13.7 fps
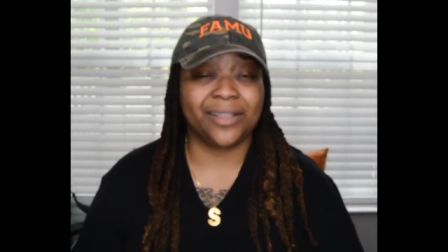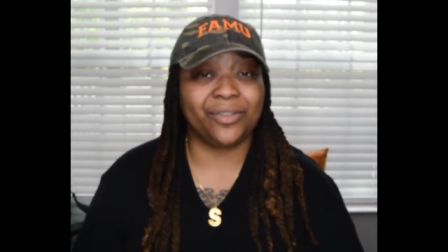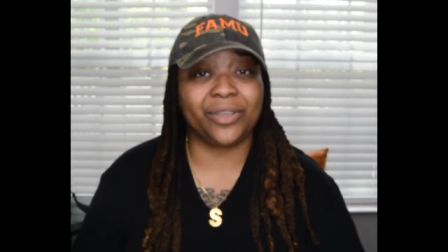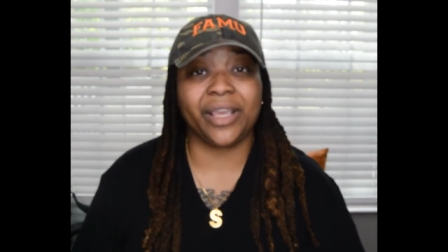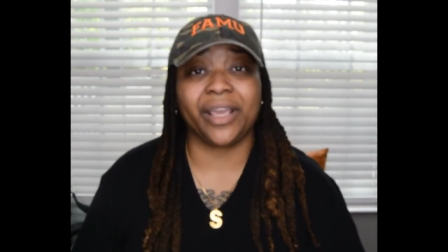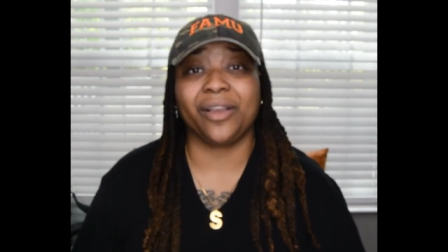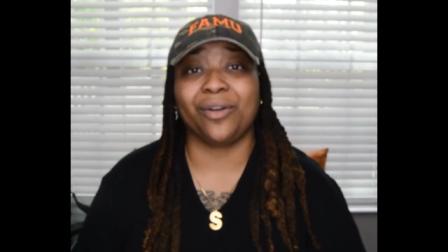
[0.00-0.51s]
You
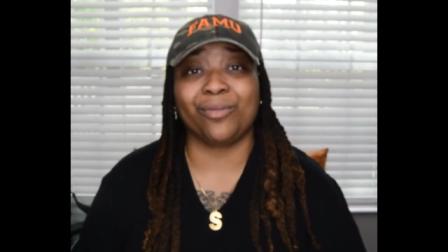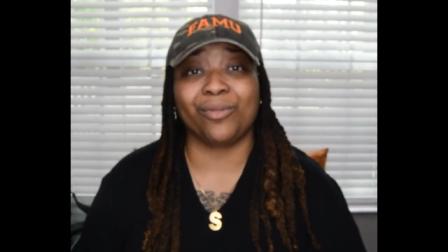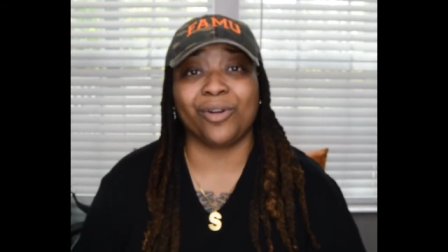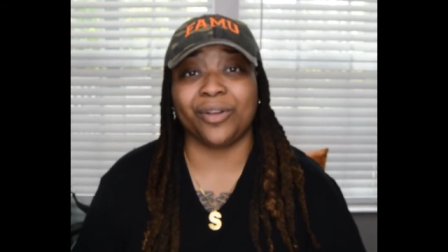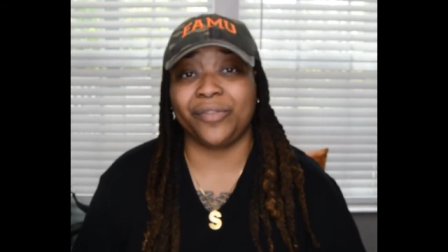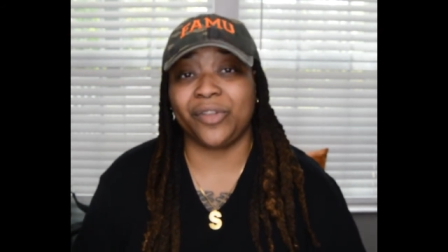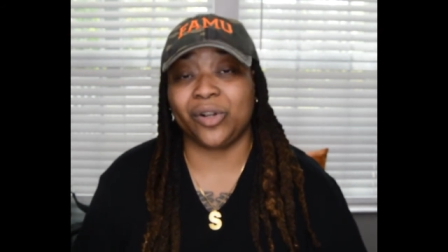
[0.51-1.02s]
can't go
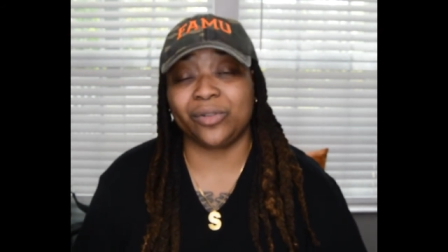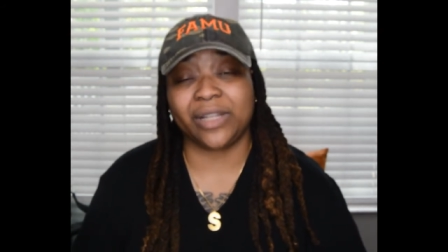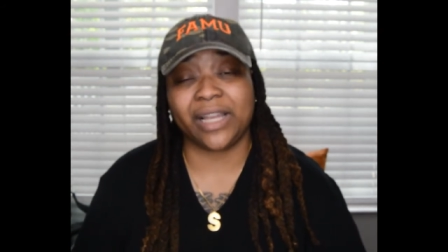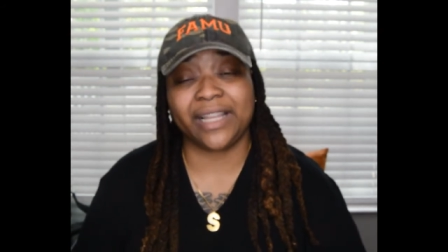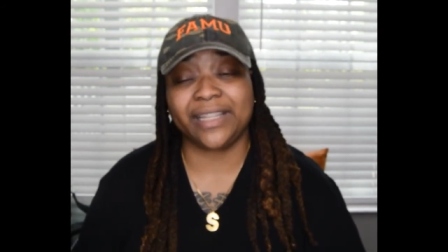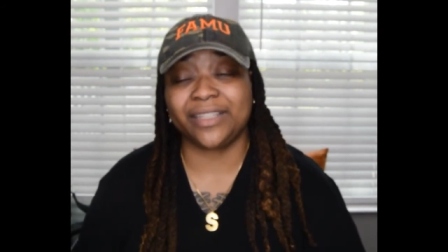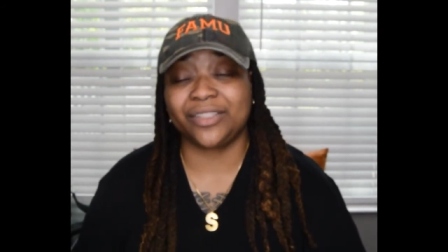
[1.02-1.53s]
wrong. If you don't
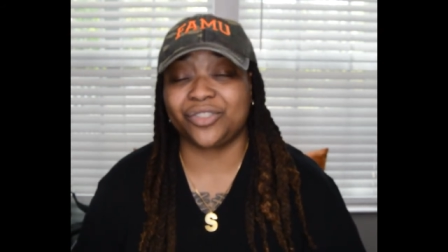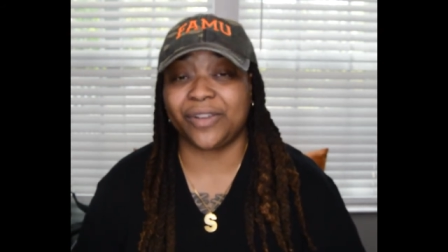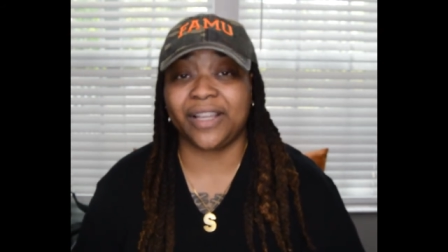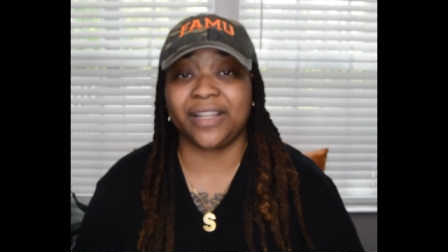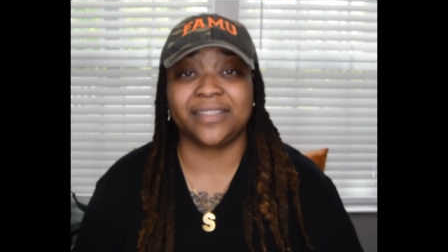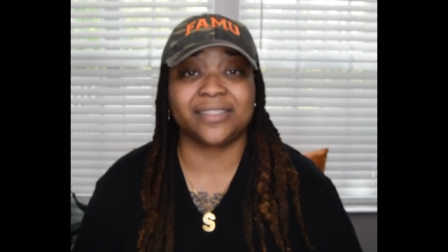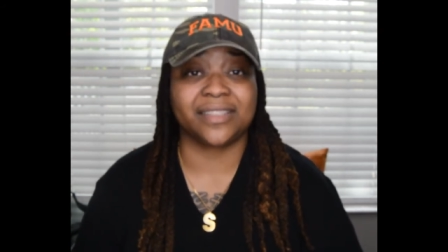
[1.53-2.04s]
like it,
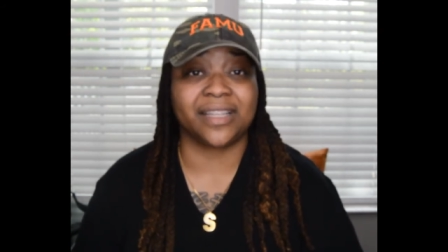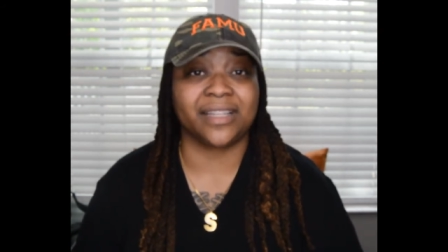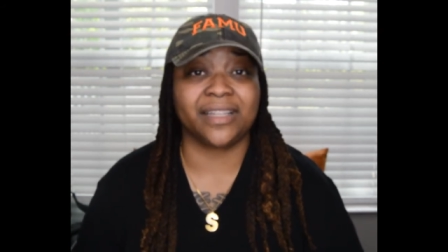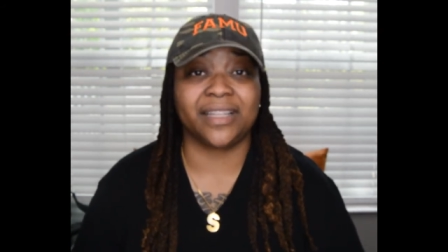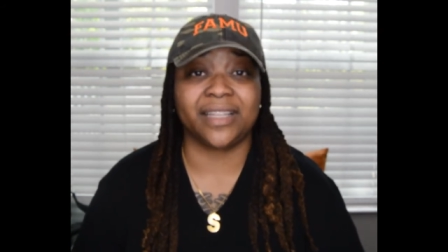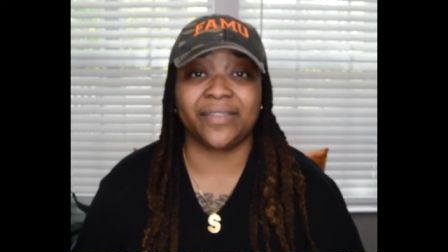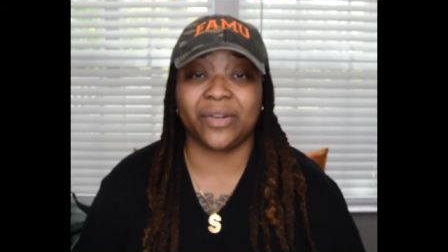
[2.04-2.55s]
trade it, sell
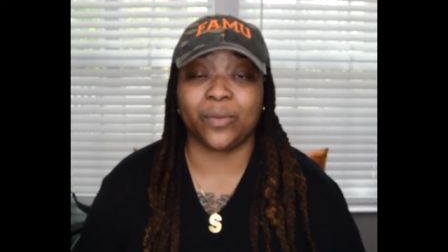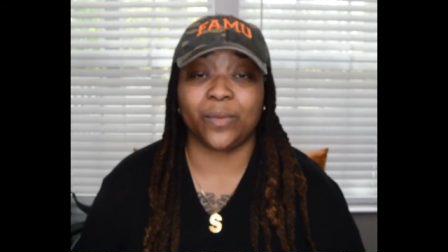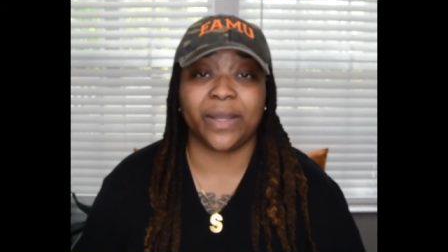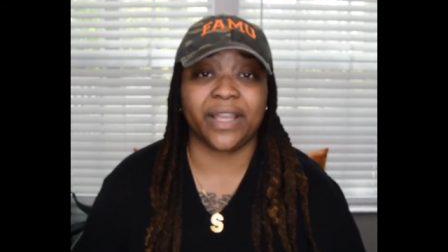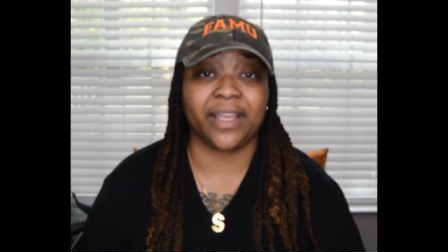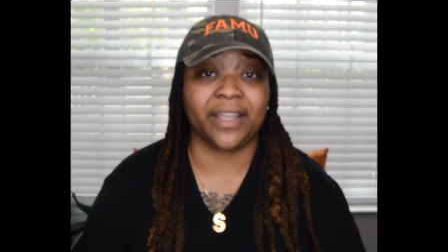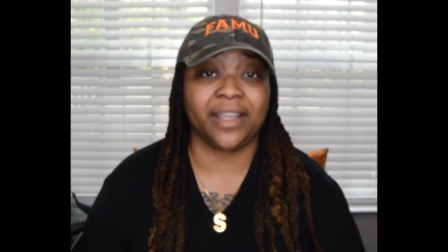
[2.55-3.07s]
it, give it
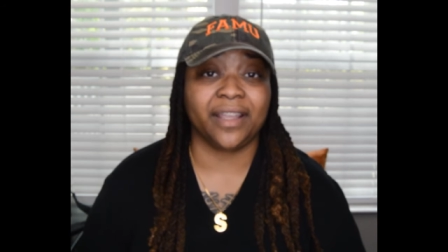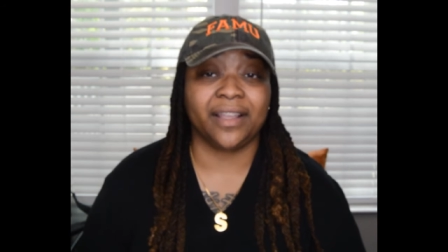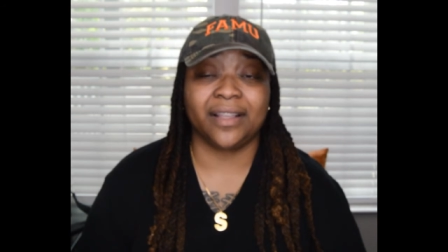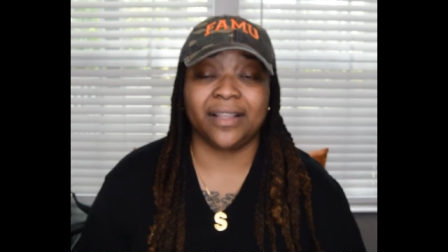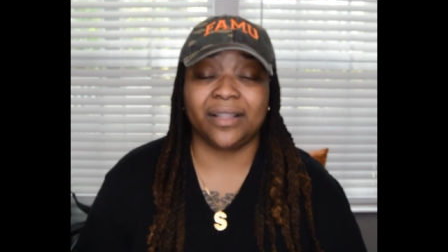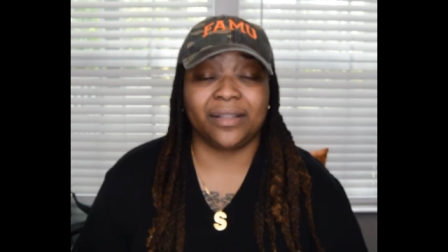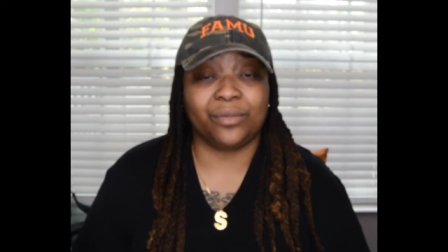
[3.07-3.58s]
away,
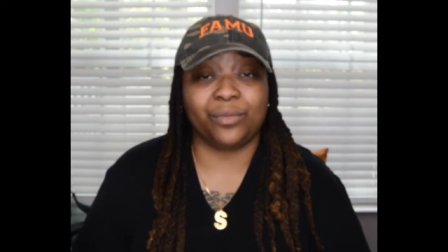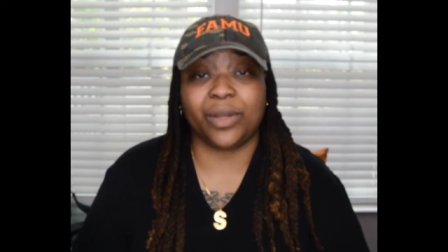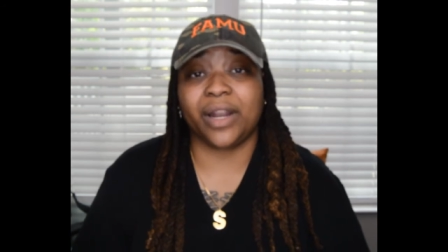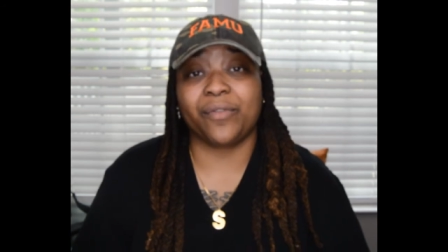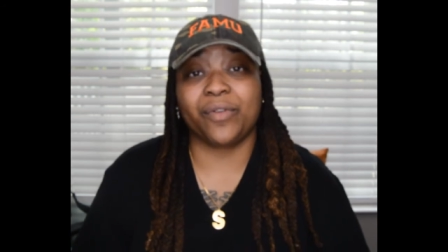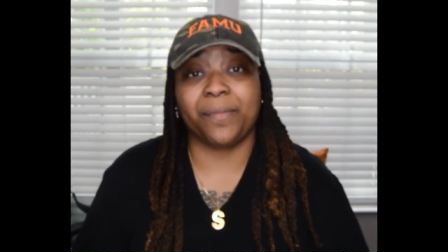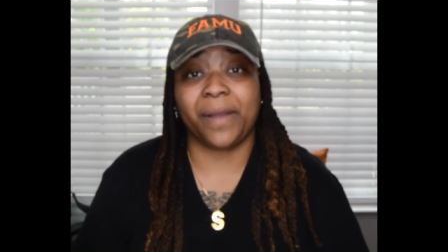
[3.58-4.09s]

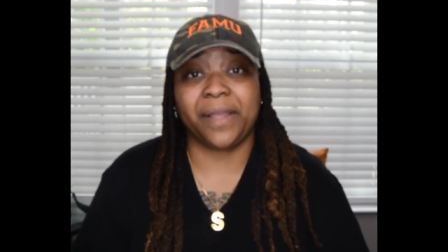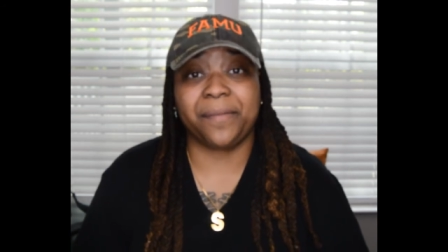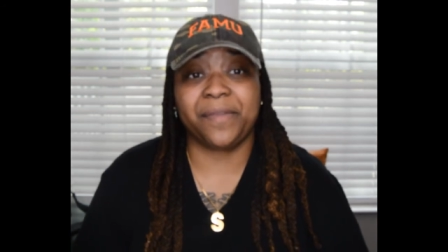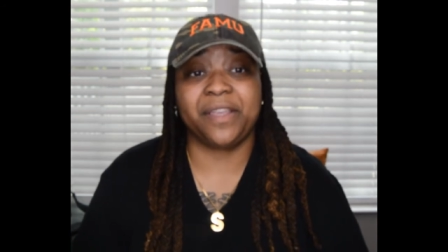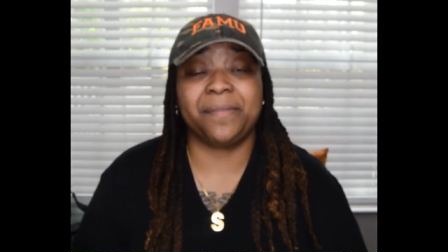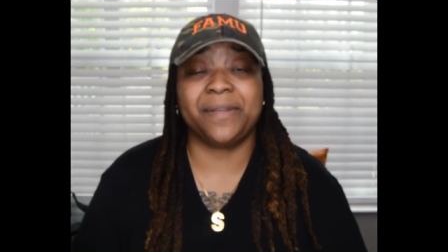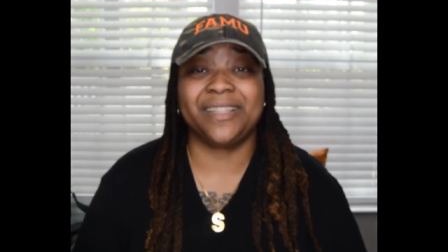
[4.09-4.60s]
whatever it might be.